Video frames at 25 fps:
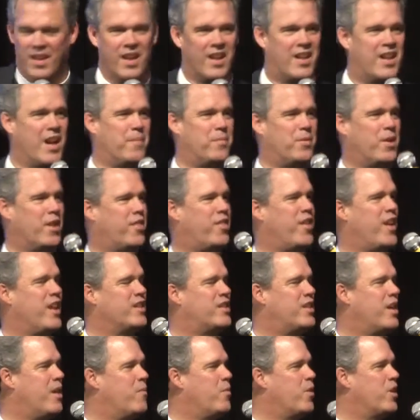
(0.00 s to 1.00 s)
A couple of
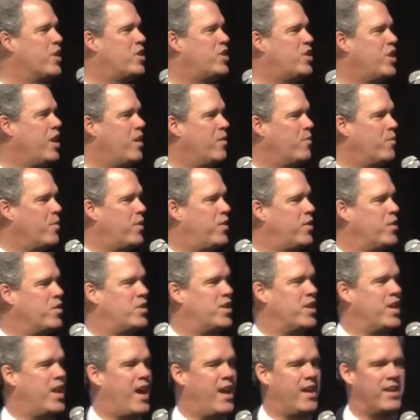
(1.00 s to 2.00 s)
things I want to share with you
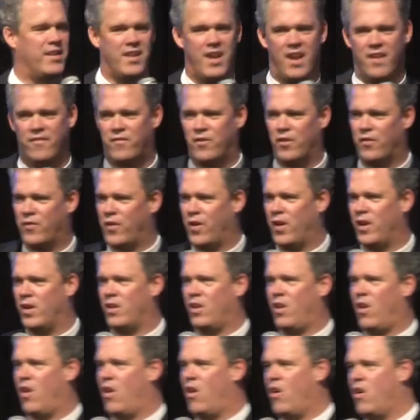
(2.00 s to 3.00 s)
tonight, not for very
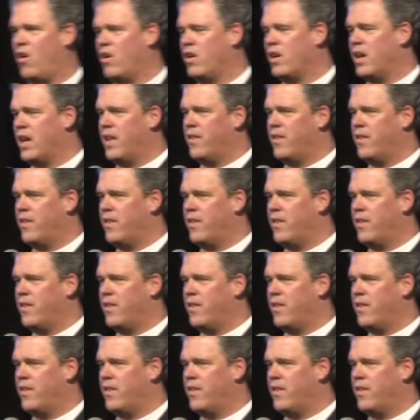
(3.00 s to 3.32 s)
long,